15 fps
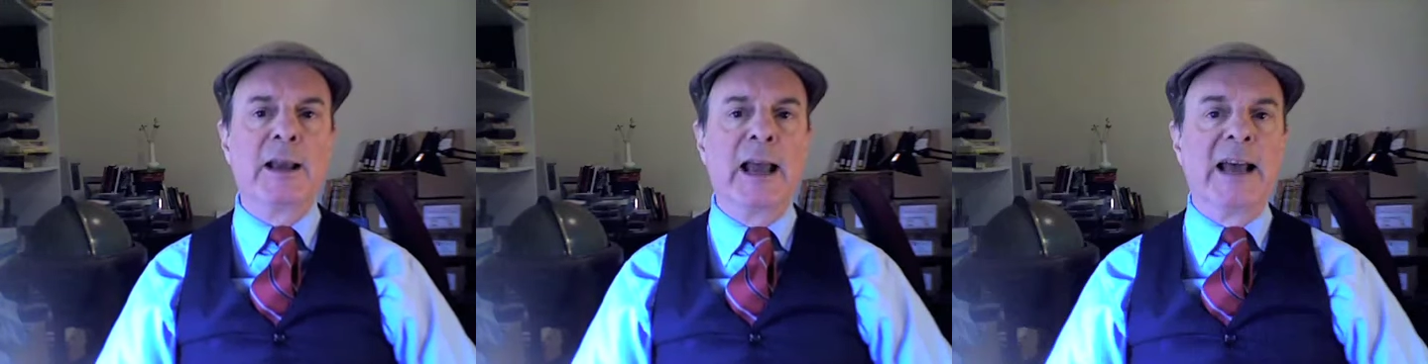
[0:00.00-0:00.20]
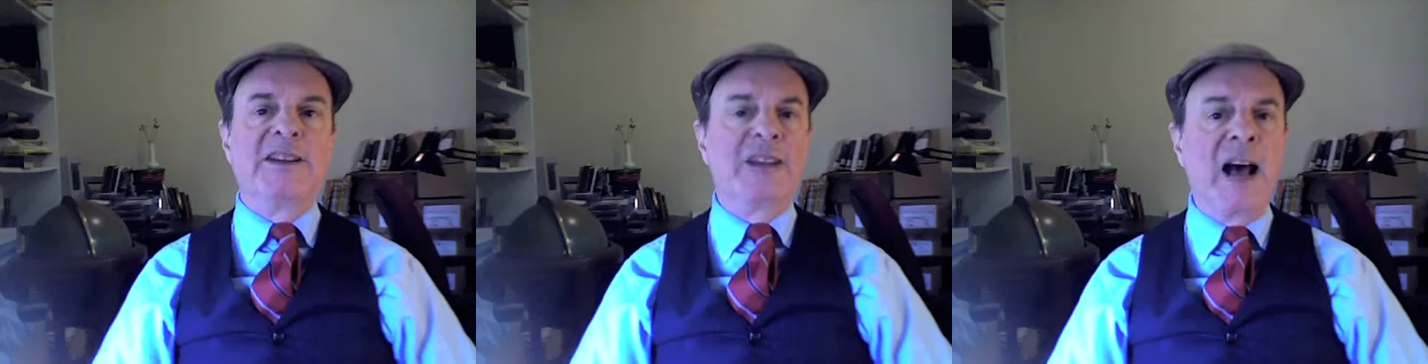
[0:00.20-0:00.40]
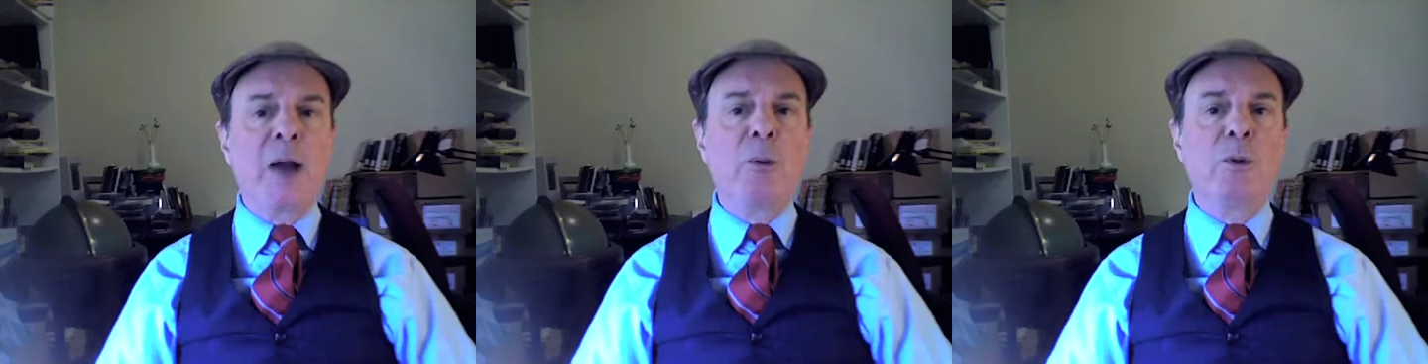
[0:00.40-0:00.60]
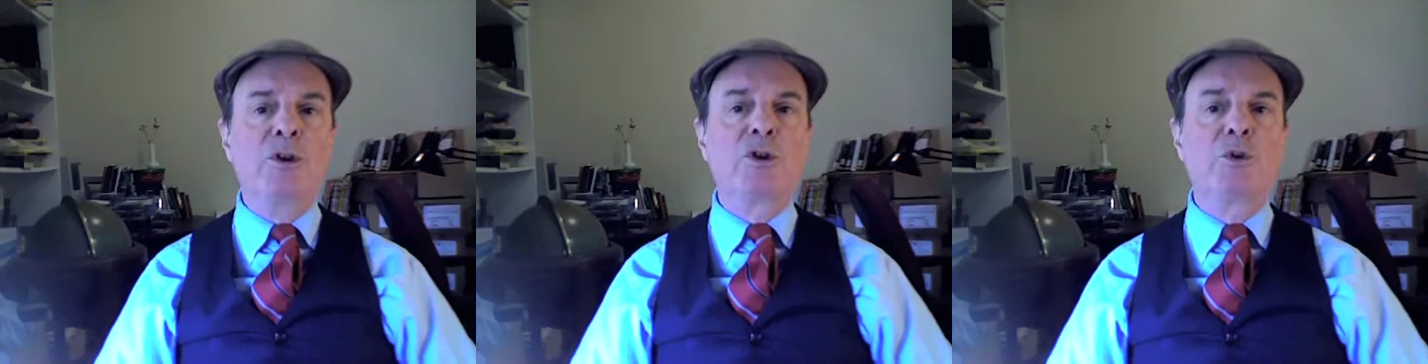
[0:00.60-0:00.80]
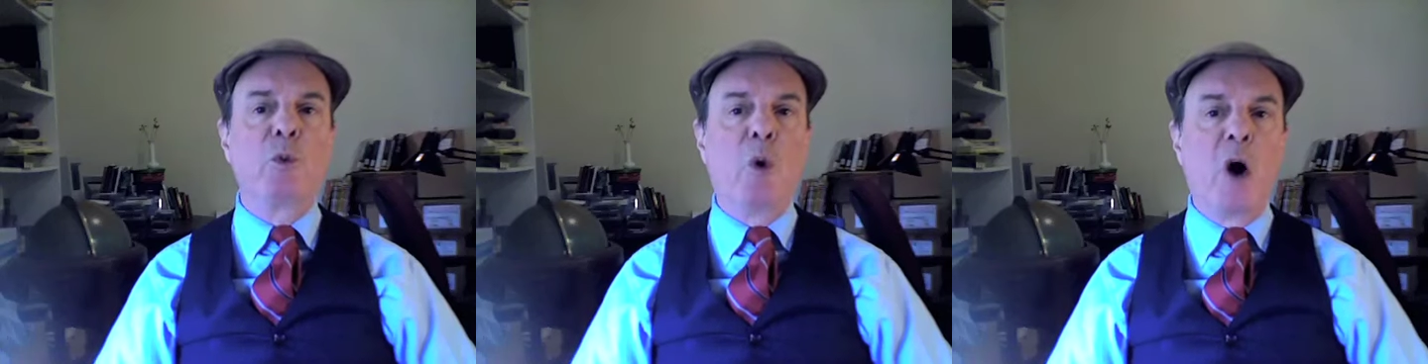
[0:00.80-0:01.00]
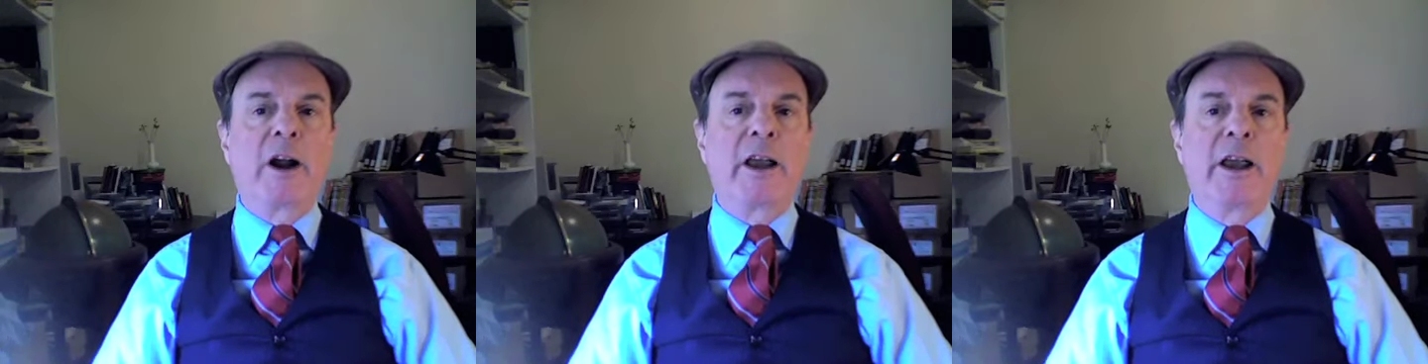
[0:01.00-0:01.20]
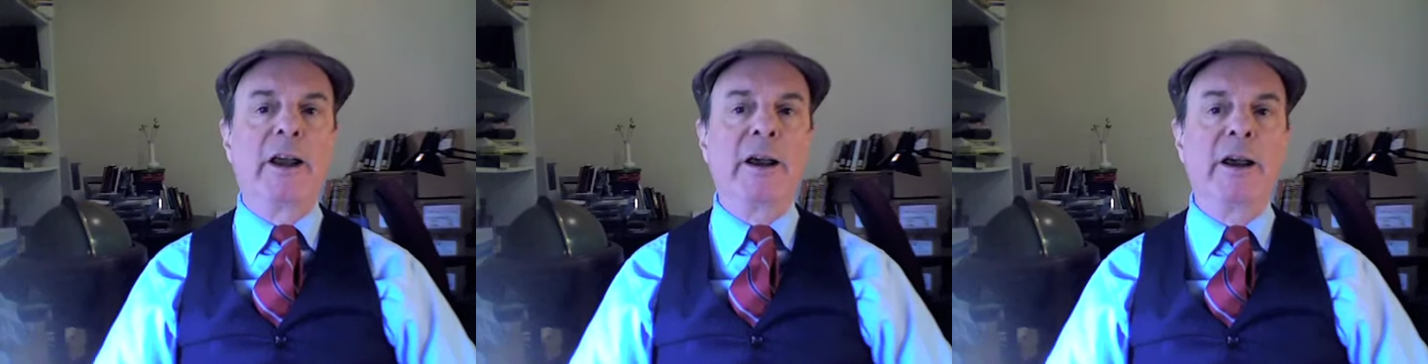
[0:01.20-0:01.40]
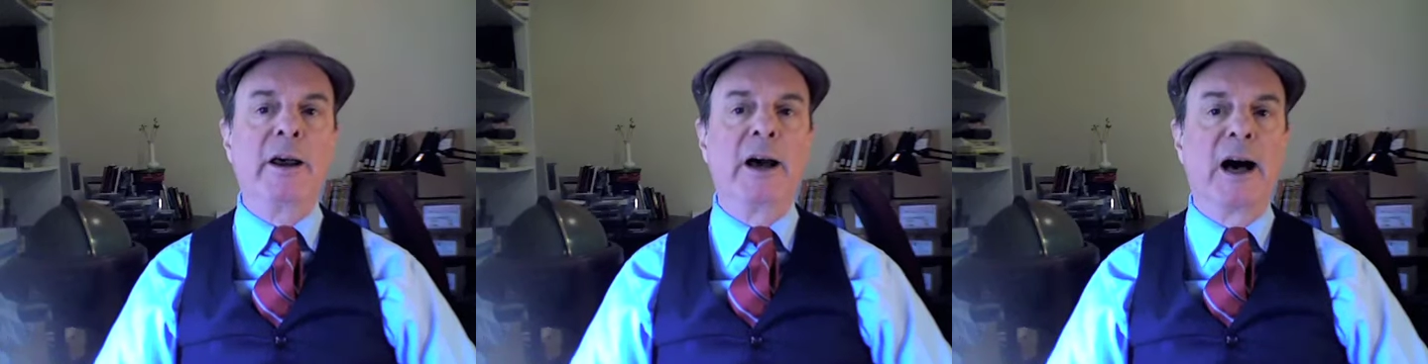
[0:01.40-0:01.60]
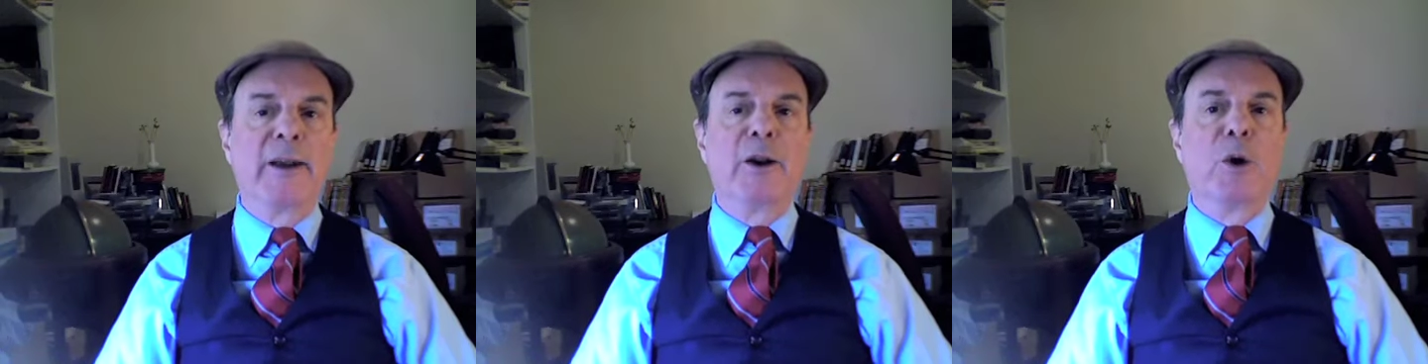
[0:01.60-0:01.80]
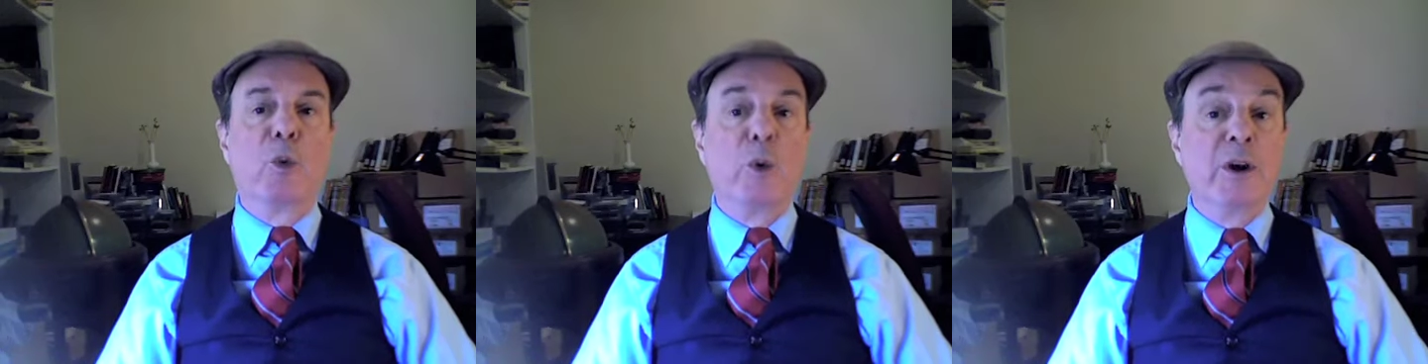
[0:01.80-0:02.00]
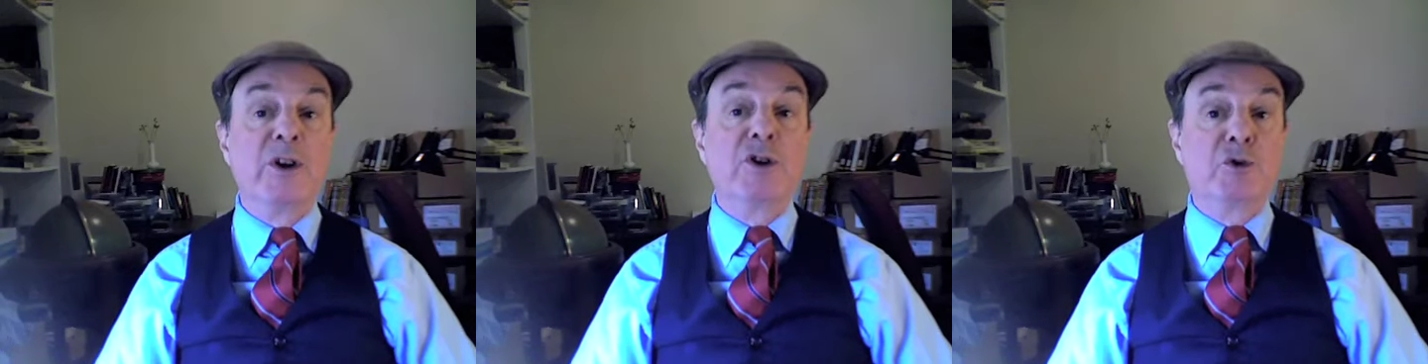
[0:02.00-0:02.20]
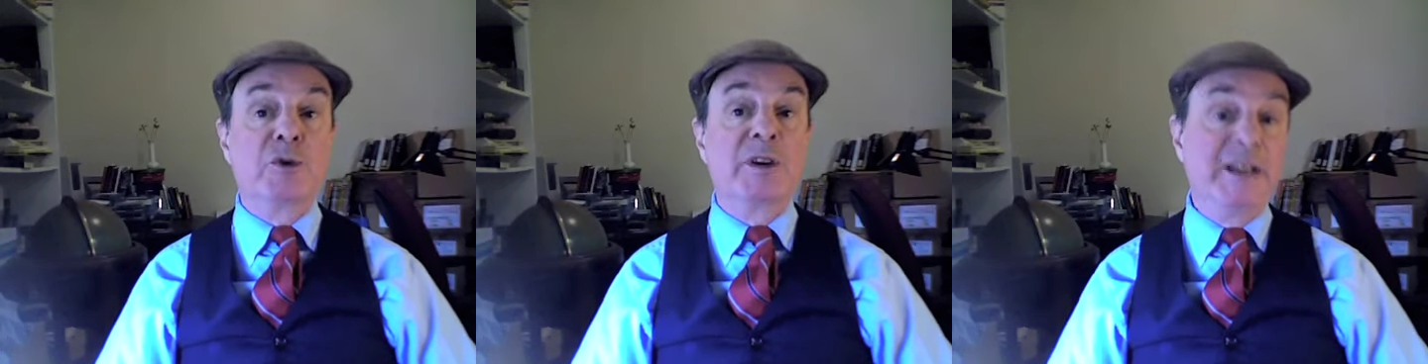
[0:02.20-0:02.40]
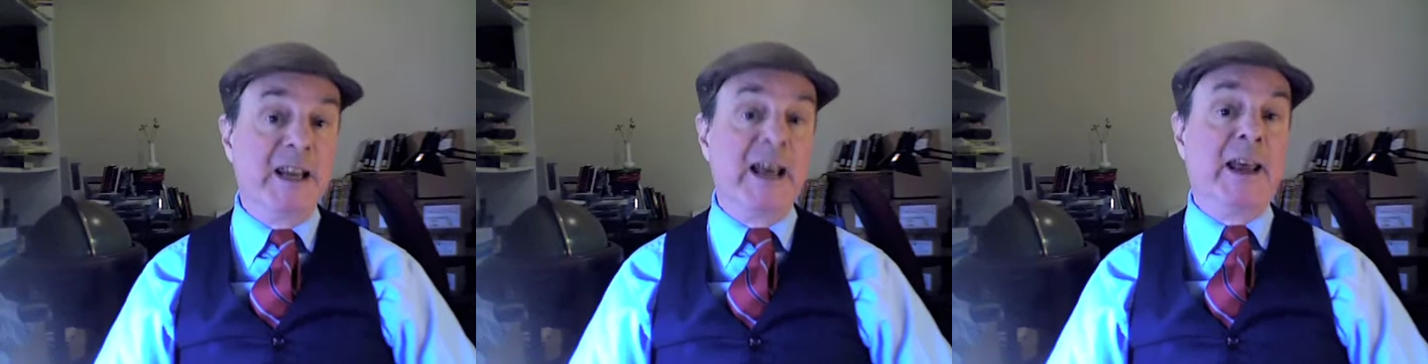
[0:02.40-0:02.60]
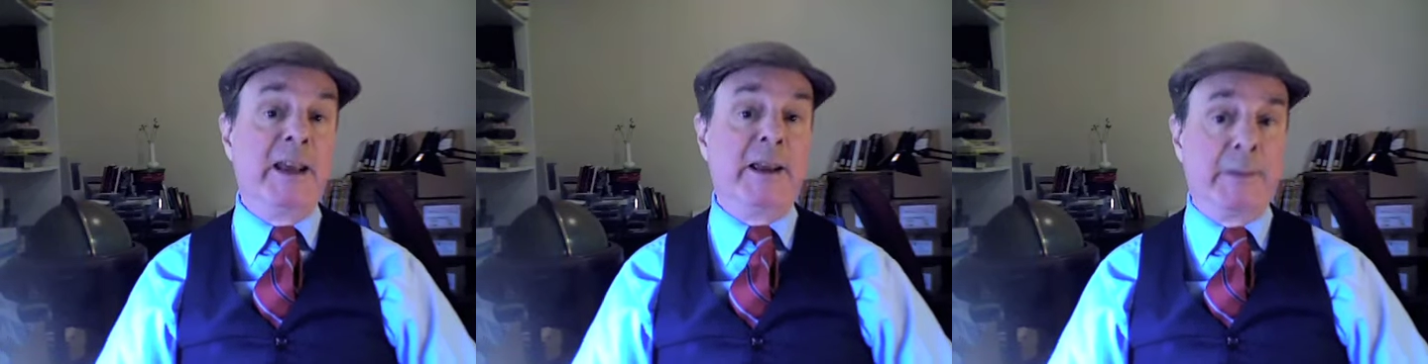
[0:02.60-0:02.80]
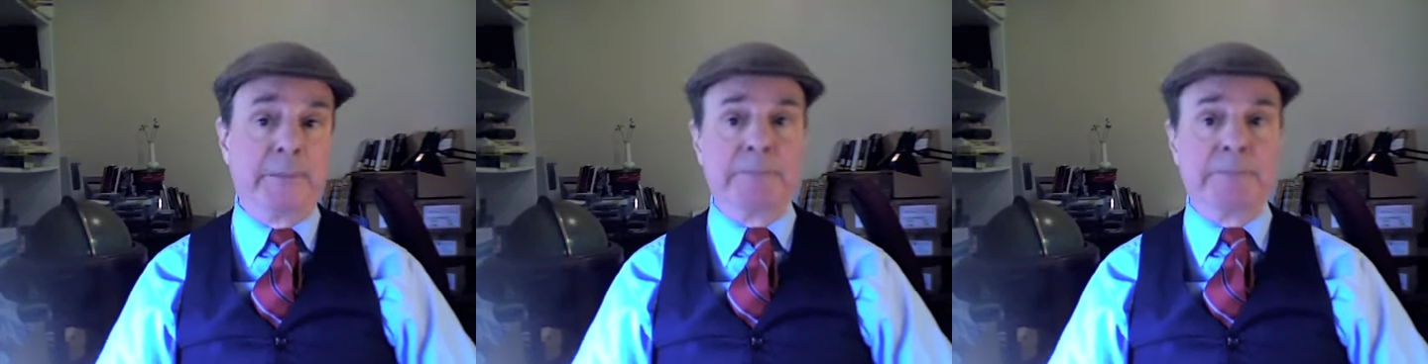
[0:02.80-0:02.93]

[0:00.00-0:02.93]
As I Was Walking on a Wintry Day.